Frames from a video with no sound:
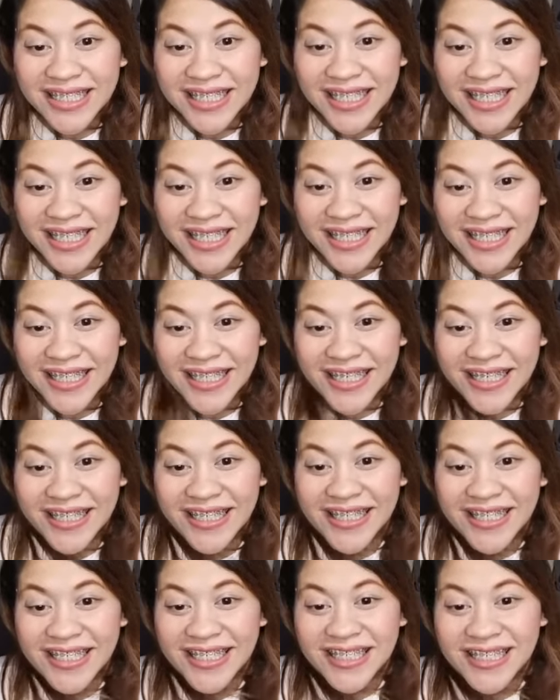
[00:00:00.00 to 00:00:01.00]

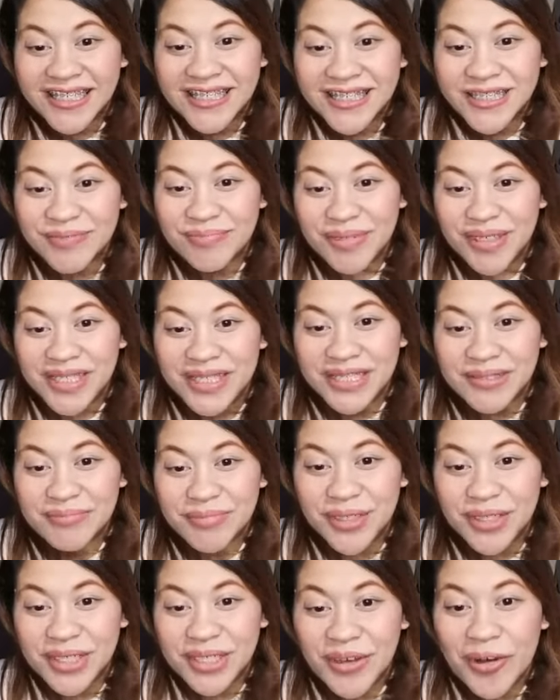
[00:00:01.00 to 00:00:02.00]
Okay. Amazing
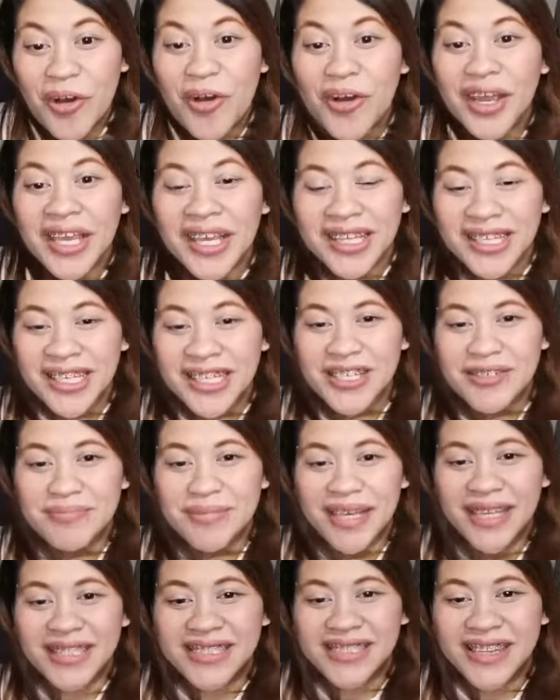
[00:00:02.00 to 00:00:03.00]
morning. Okay, clear
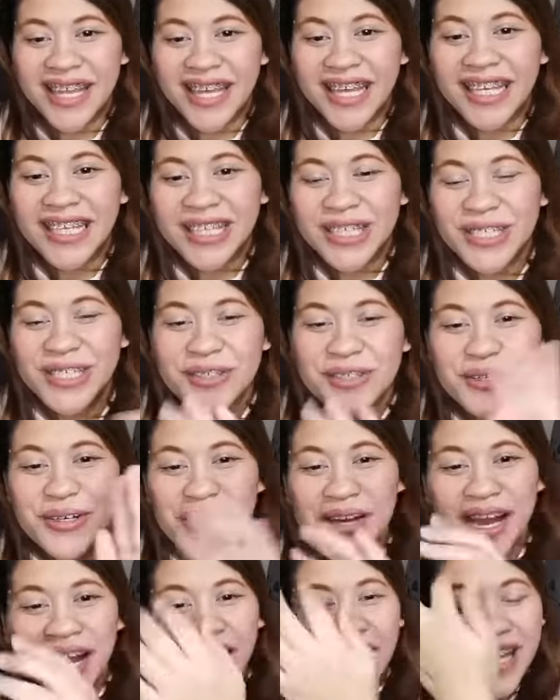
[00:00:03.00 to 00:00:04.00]
mens. Thank
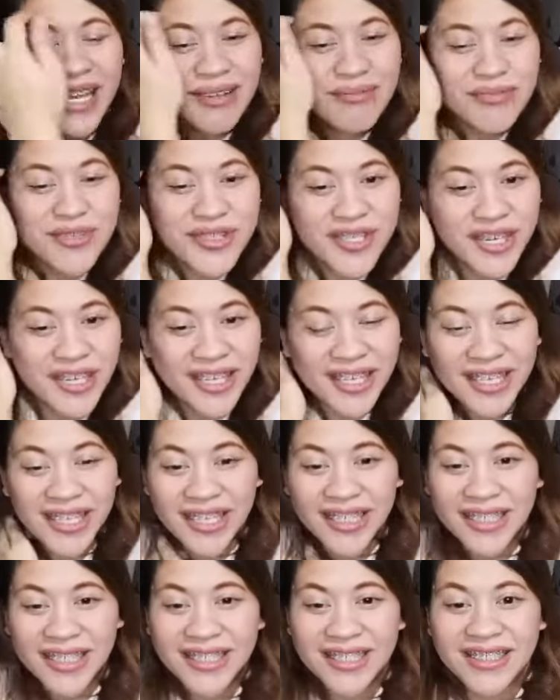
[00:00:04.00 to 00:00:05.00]
you. I am
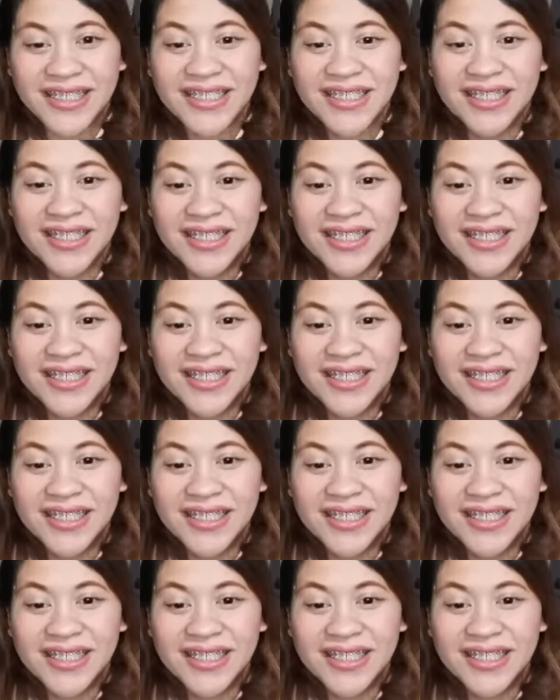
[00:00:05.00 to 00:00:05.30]
Jane.